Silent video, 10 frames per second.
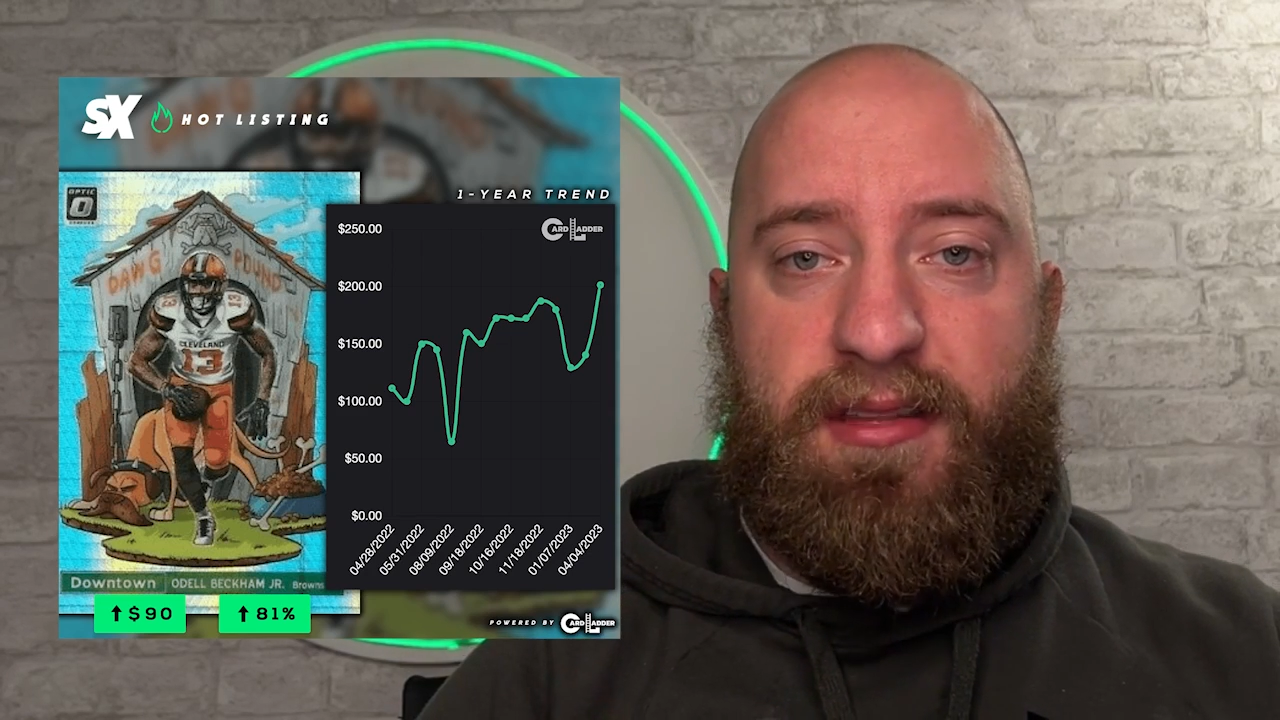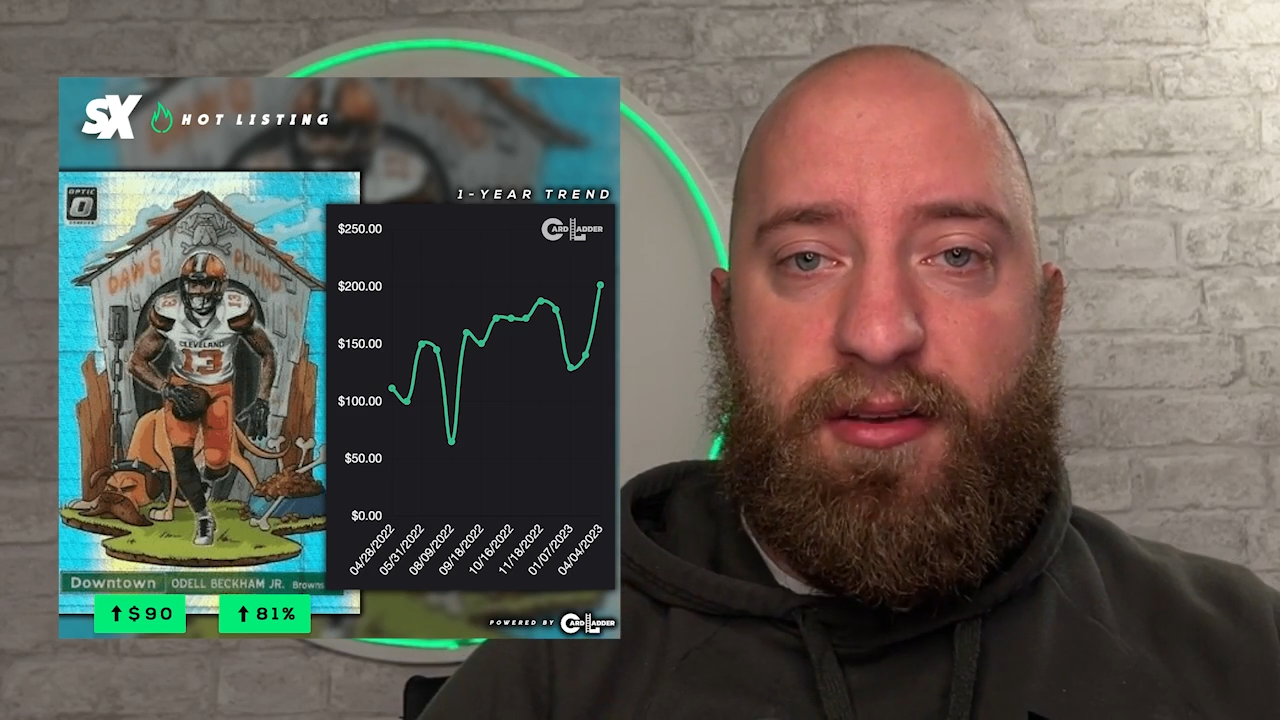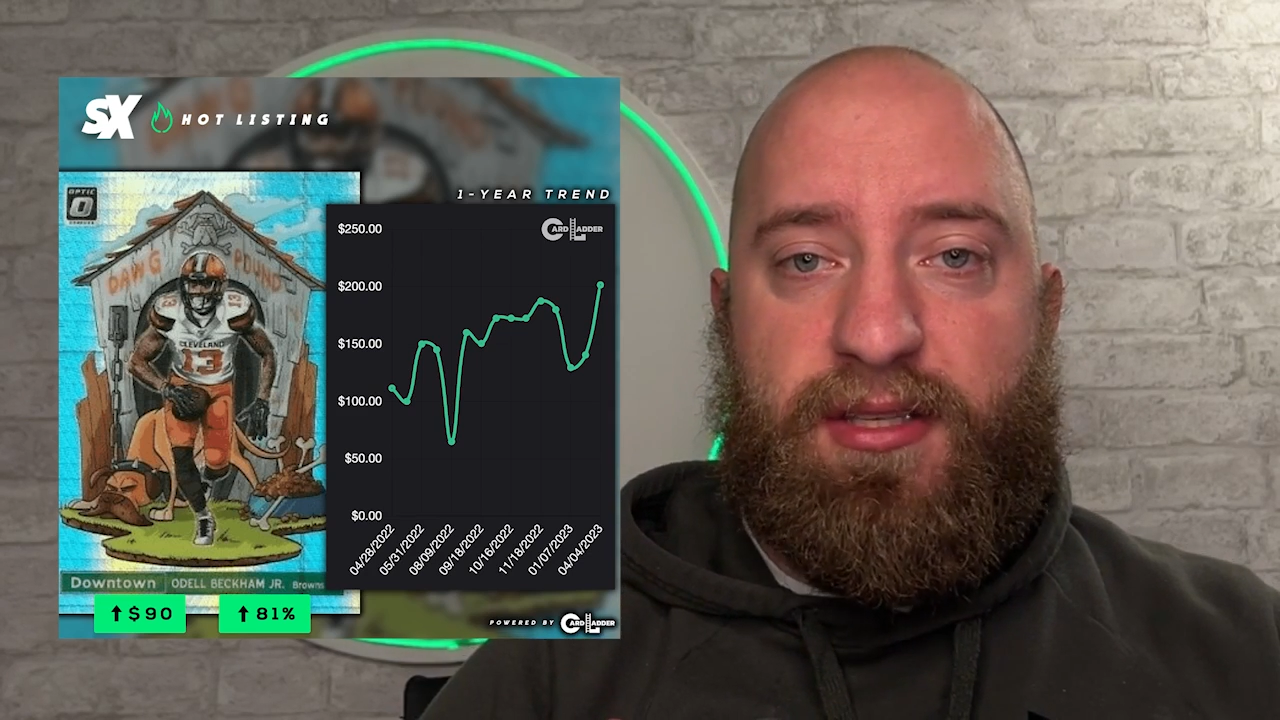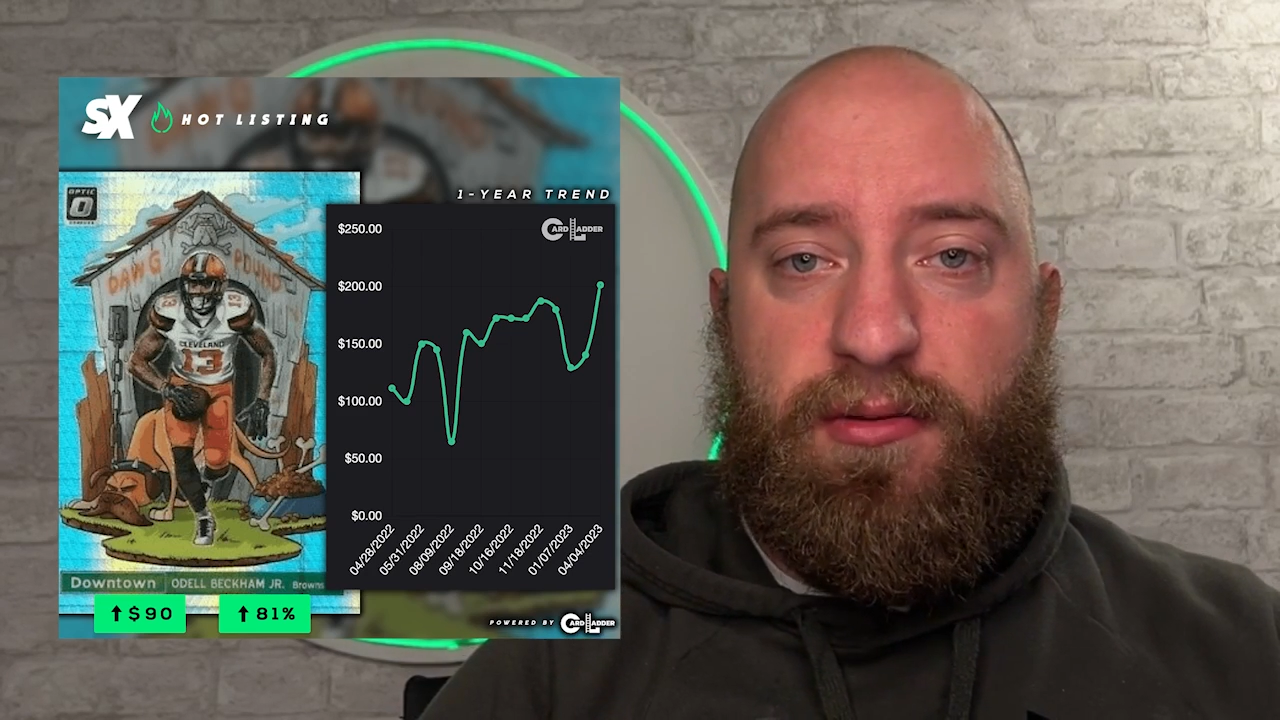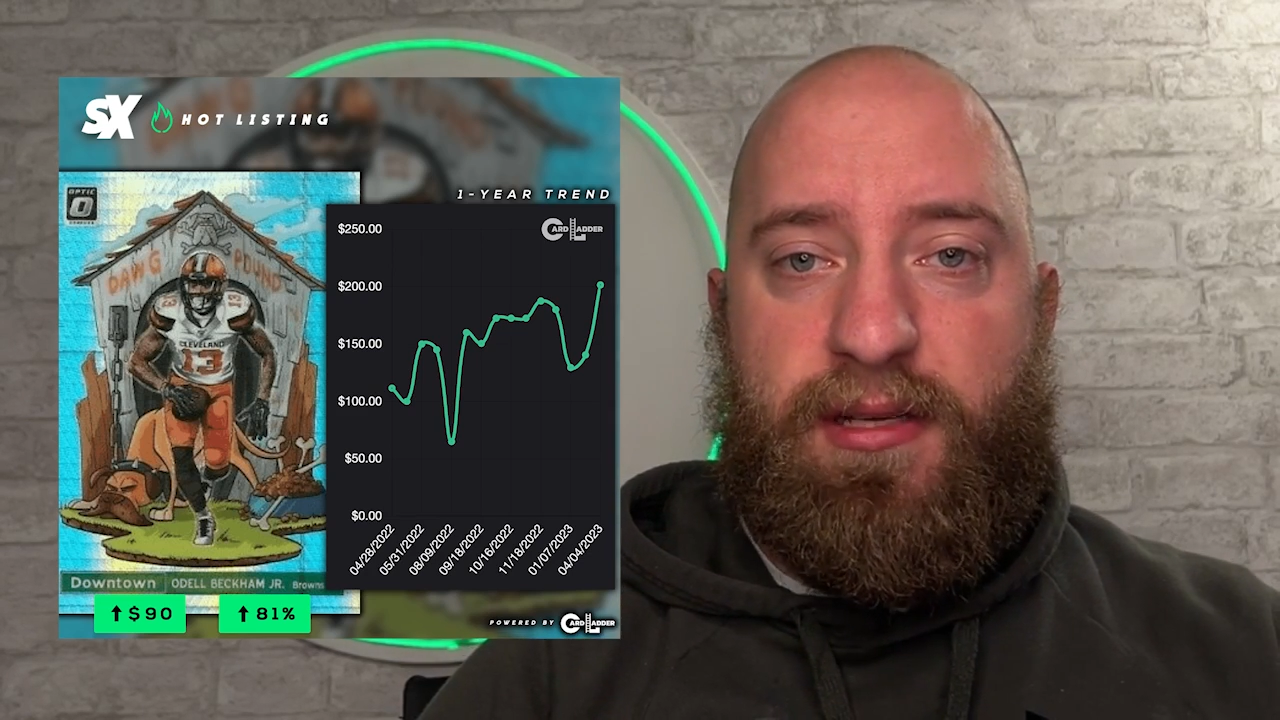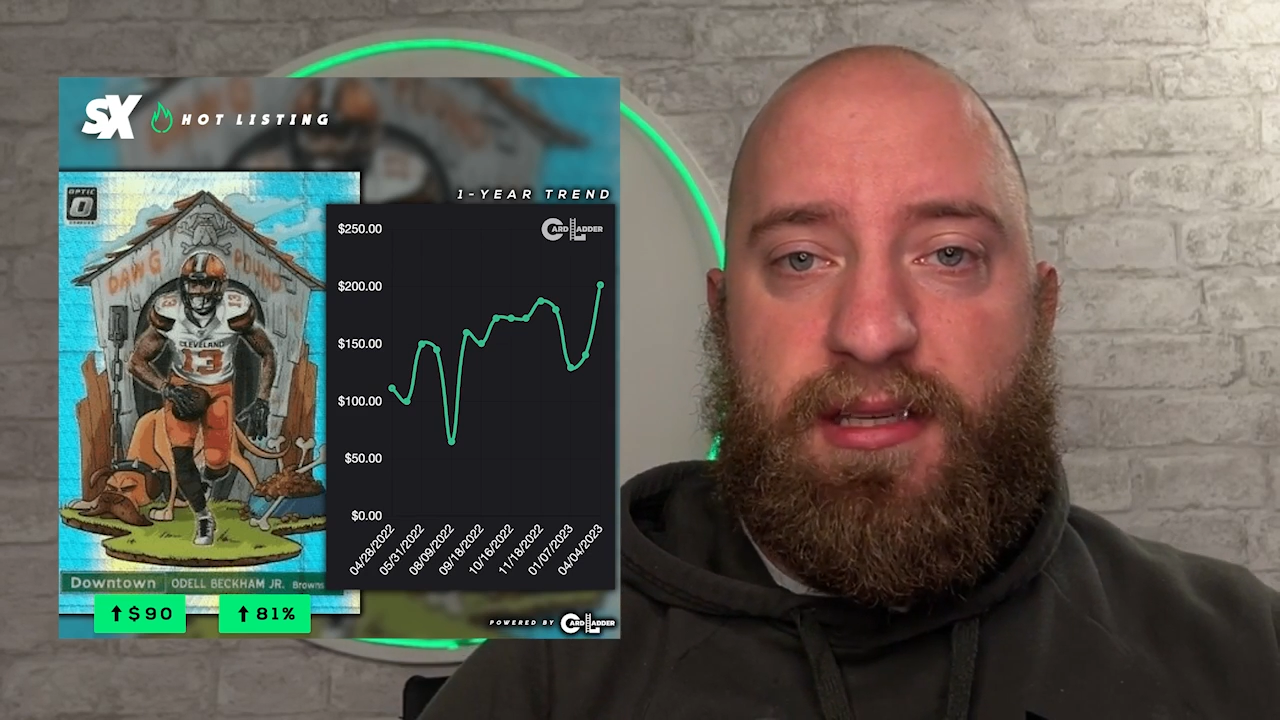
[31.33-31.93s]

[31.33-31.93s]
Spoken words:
in those three